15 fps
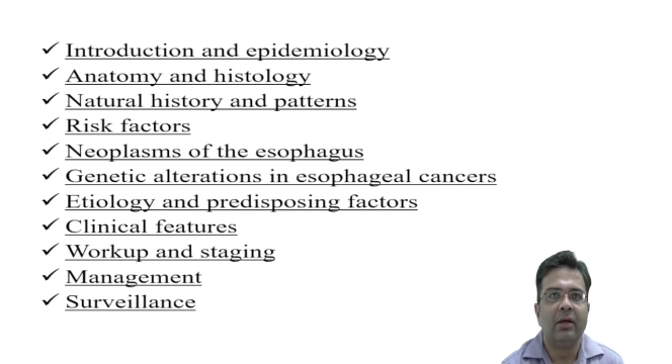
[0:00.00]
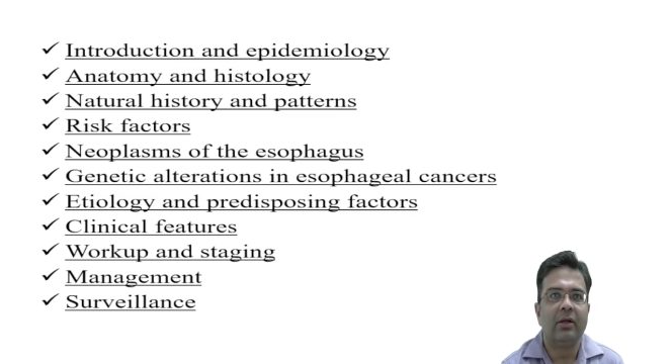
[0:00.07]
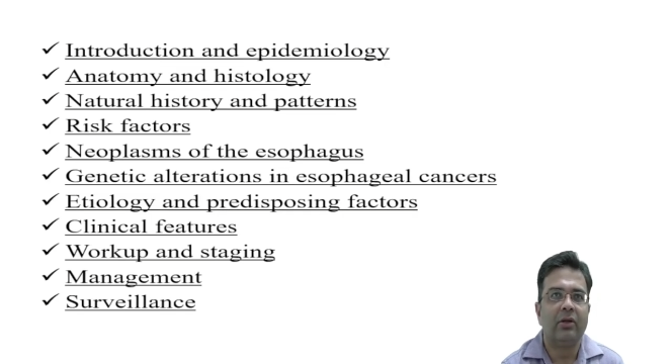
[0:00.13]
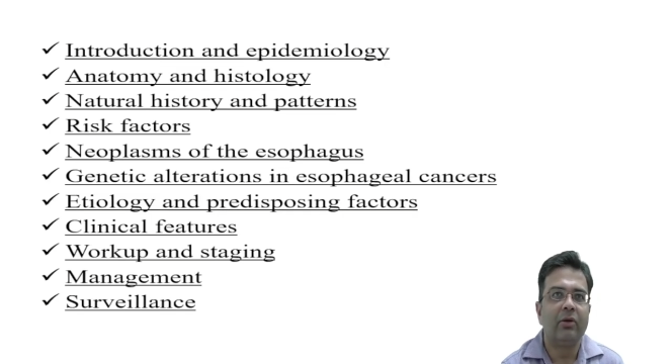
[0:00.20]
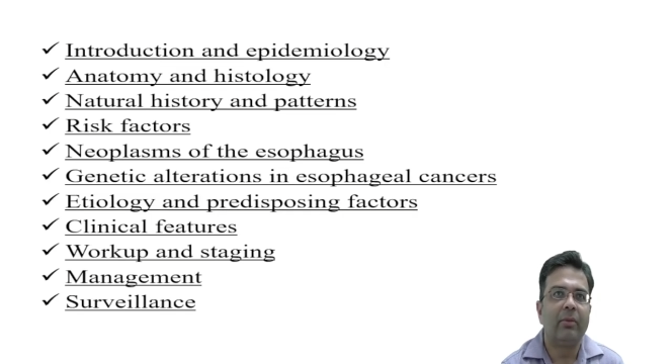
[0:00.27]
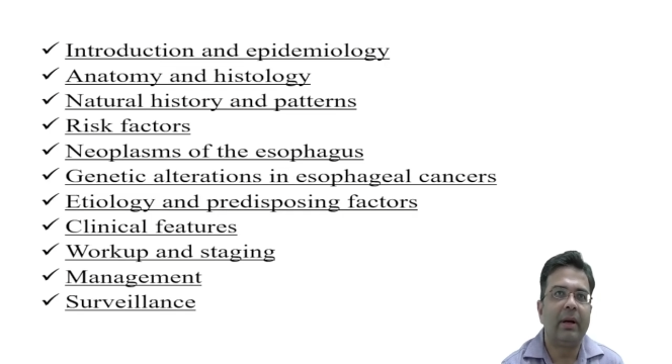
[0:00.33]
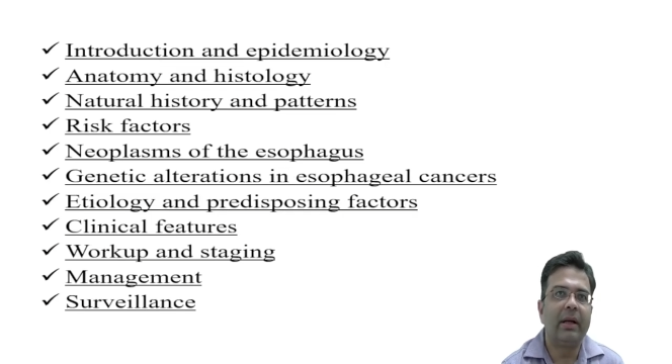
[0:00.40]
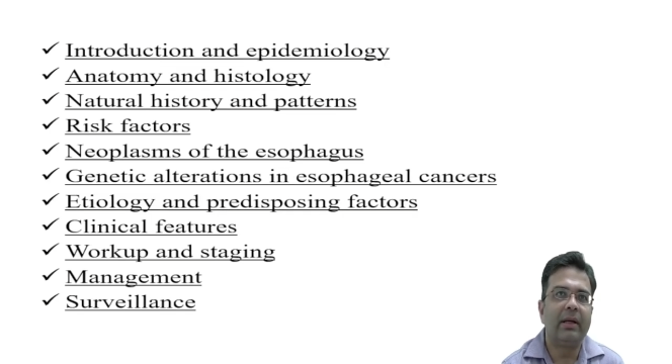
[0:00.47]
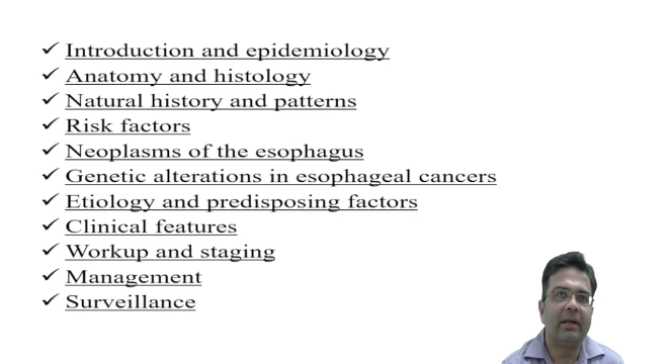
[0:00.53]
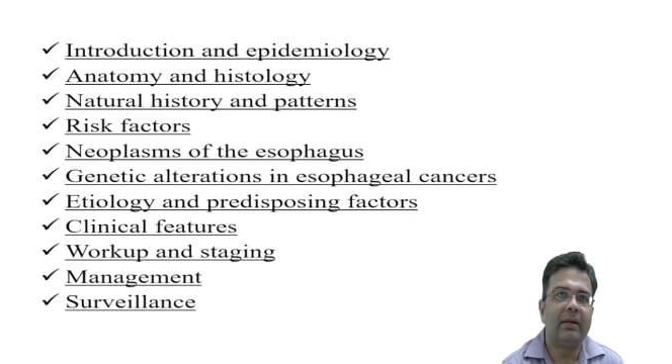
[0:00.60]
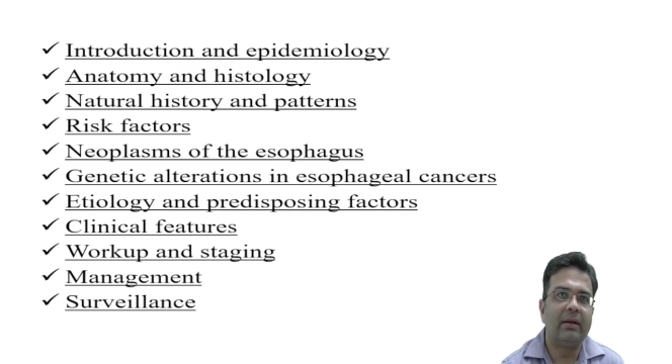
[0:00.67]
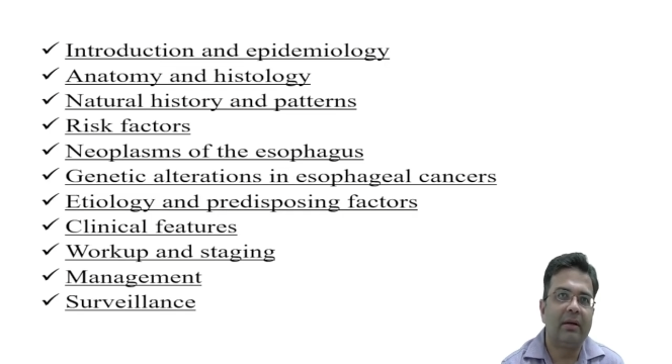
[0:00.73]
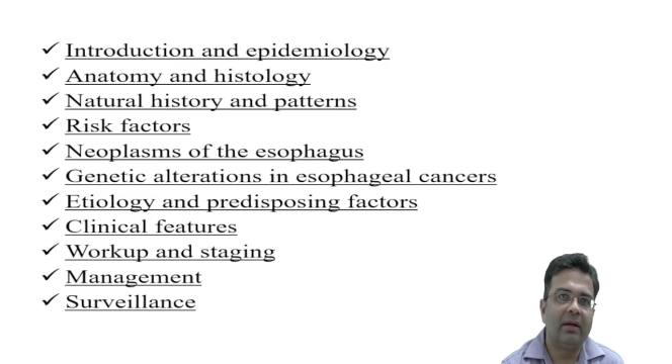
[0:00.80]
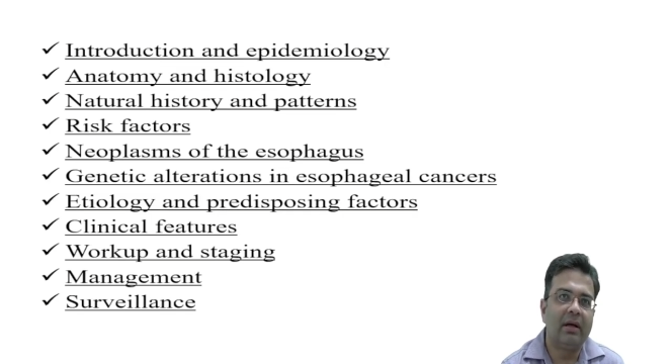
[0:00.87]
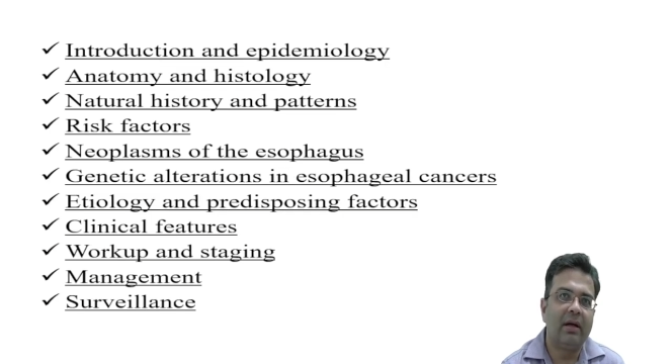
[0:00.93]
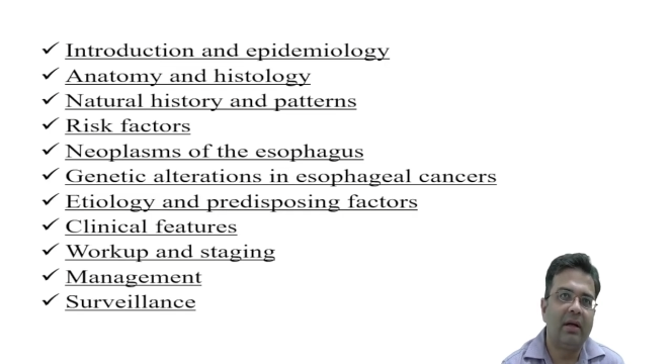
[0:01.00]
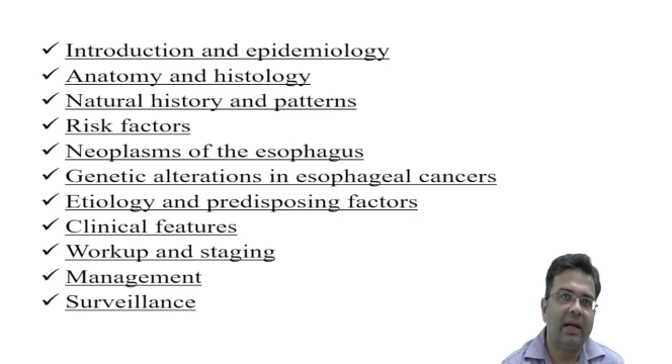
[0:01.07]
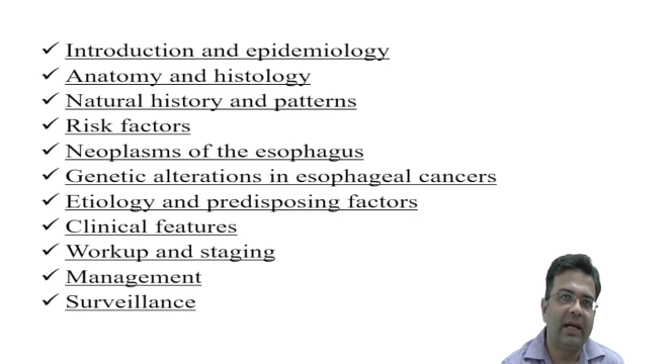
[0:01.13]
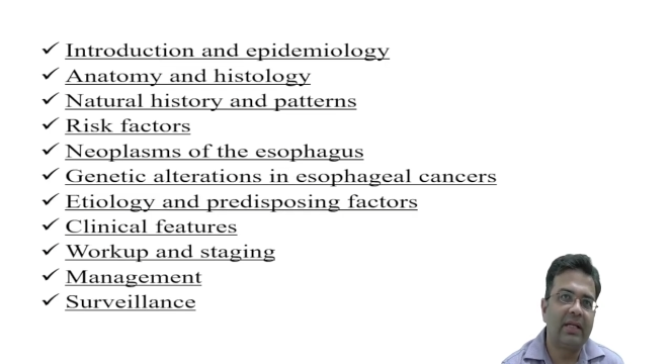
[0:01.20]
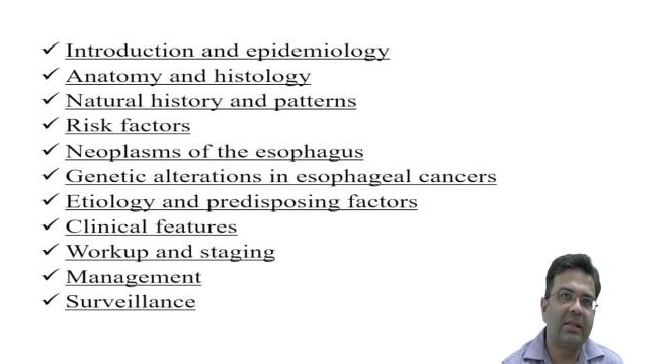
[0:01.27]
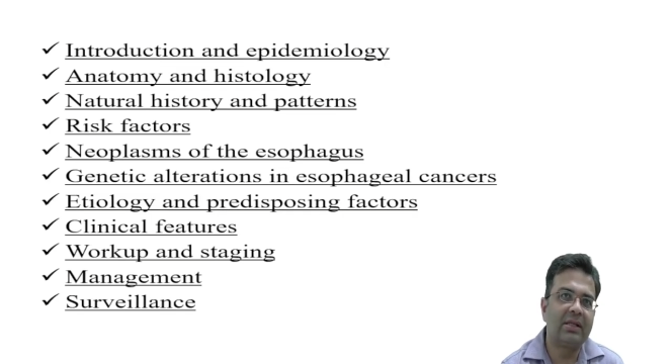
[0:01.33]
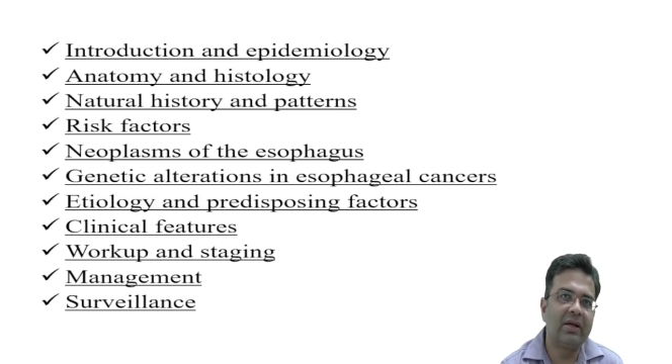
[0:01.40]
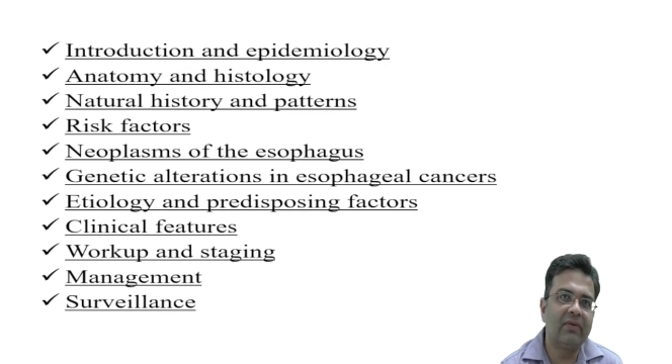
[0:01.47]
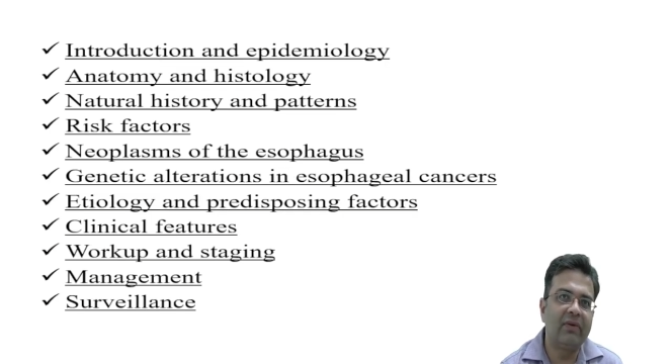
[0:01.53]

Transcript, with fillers: So my uh, lecture